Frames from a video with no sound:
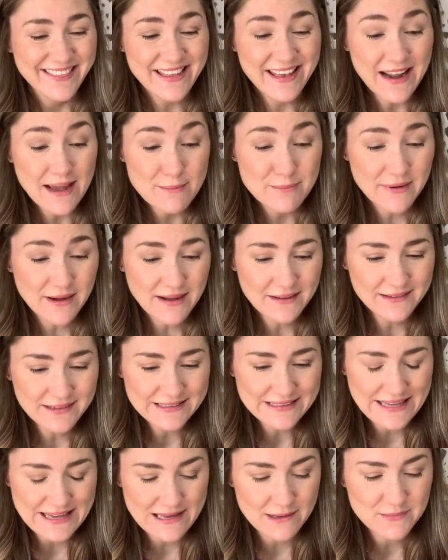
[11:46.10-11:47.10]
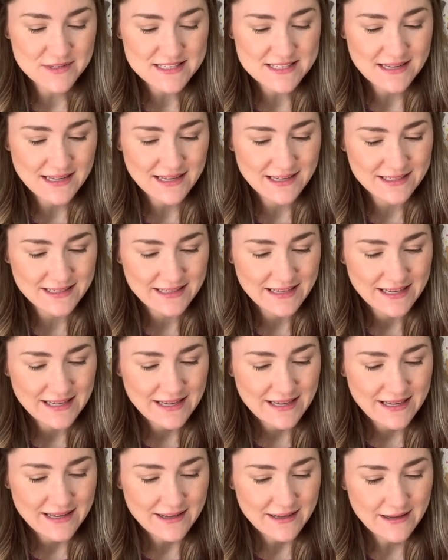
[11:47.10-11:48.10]
that I bought on Amazon,
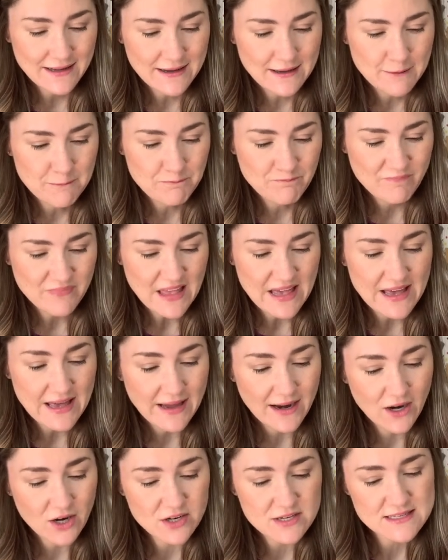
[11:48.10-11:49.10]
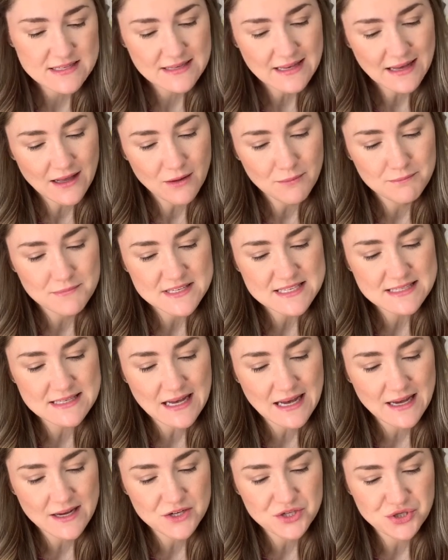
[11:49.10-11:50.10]
um, a hair scalp
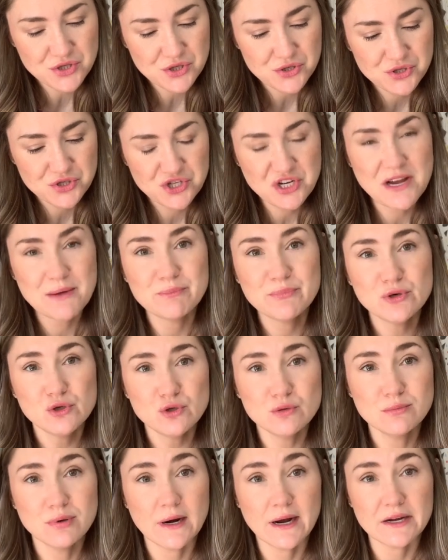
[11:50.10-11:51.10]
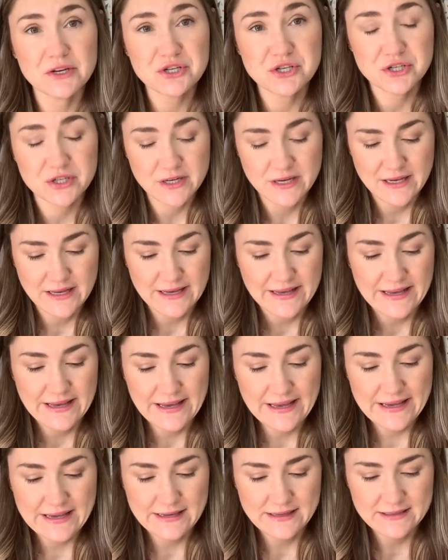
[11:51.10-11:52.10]
massage shampoo brush.
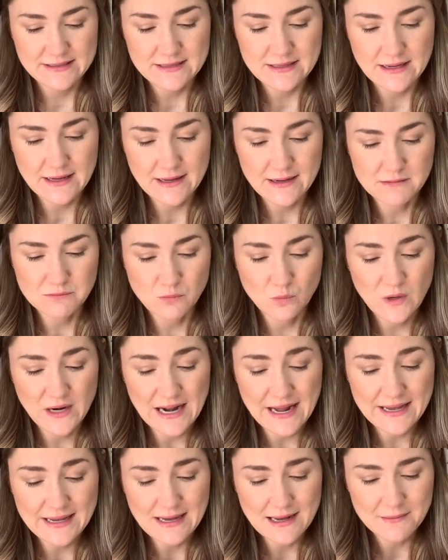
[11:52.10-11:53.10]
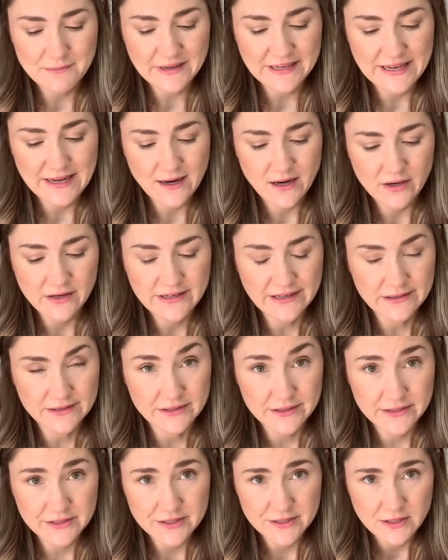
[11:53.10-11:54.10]
And um, when I got my hair
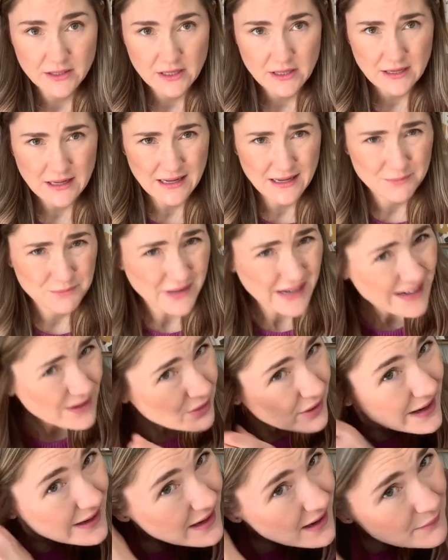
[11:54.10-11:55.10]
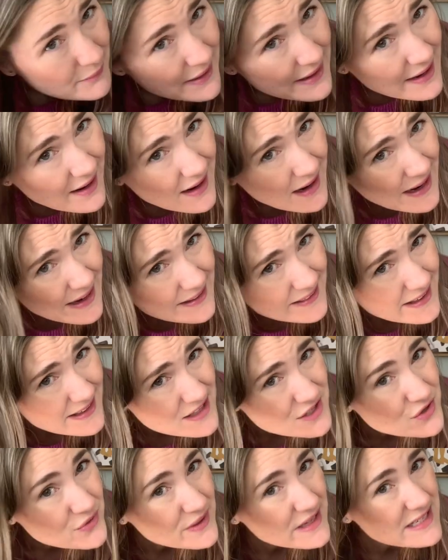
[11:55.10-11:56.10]
colored, um, I, I got my
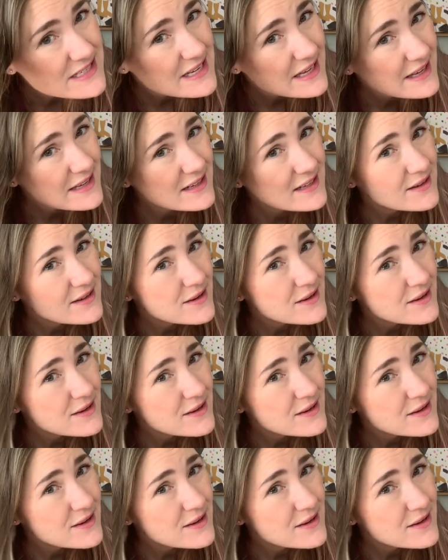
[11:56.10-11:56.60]
highlights redid,